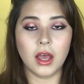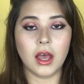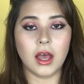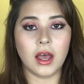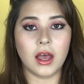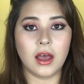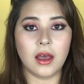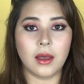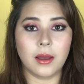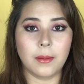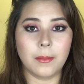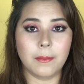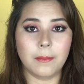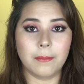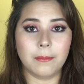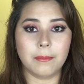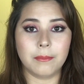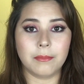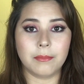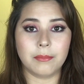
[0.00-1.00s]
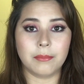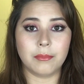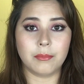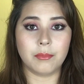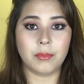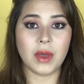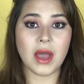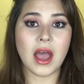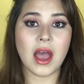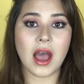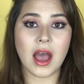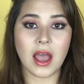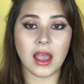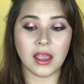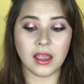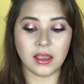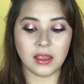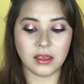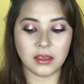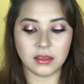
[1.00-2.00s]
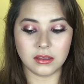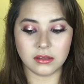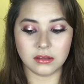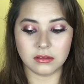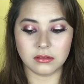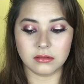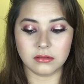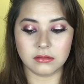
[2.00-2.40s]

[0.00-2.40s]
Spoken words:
But I